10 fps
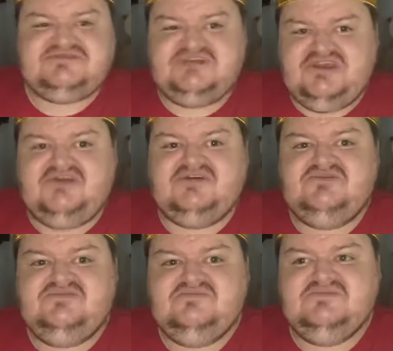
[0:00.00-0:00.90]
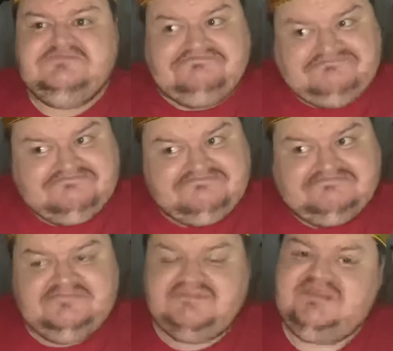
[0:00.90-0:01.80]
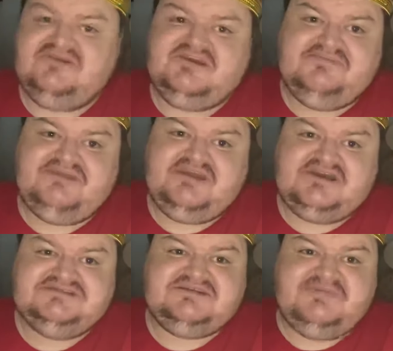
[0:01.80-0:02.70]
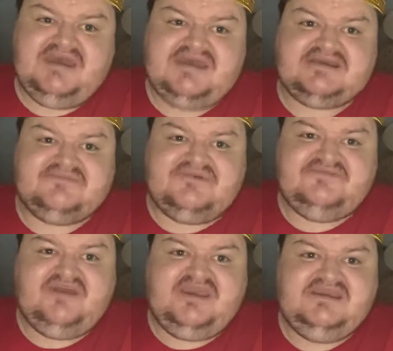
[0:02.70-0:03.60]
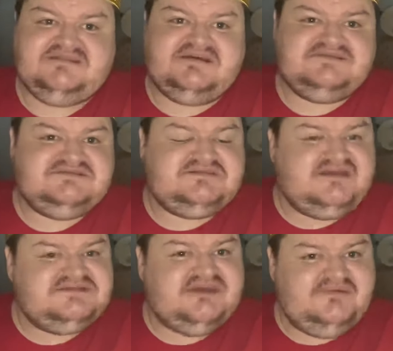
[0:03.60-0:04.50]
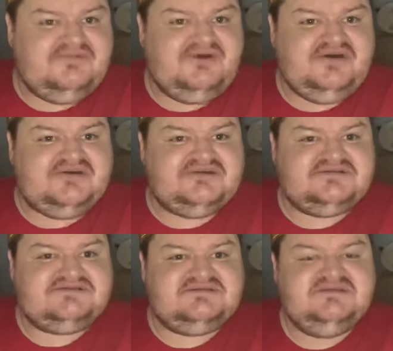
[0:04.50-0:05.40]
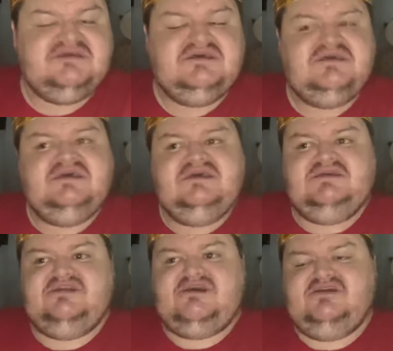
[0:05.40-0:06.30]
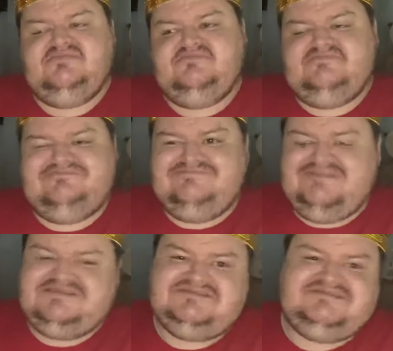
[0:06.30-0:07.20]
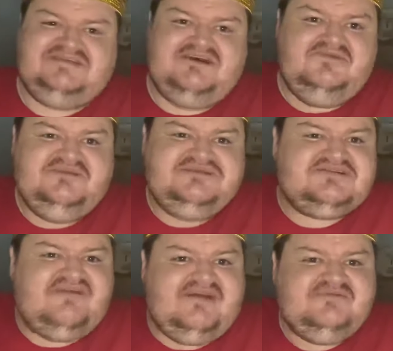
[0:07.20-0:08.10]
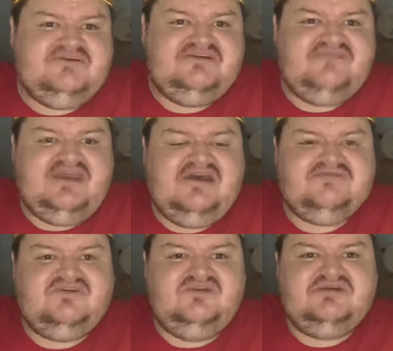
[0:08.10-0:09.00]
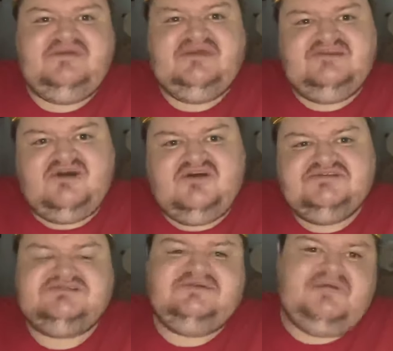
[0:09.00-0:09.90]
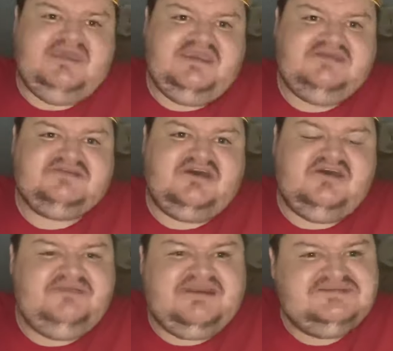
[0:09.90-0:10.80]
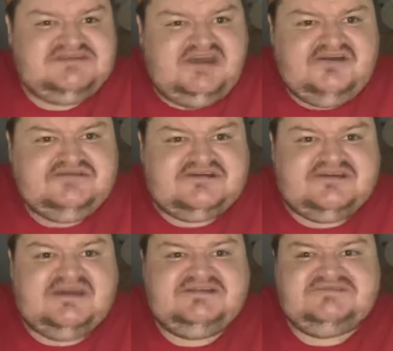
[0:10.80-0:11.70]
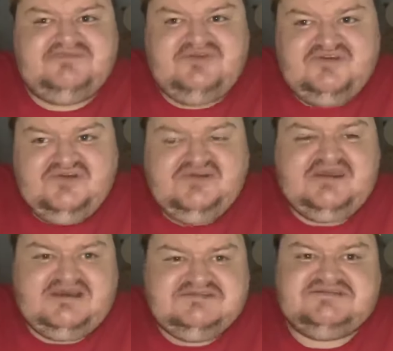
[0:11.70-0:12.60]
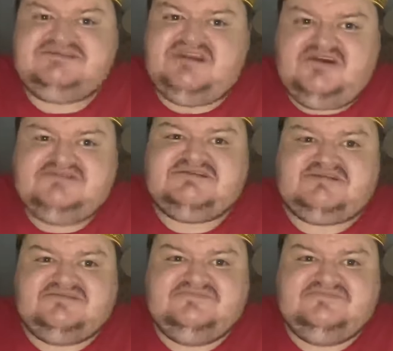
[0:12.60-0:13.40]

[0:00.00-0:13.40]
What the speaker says: to you, then you're going to be nasty back, I'm afraid. That's how it works. You know, this, all this crap going around, calling me a nonce and a pedo, I mean, that's slander. That is pure and utter slander.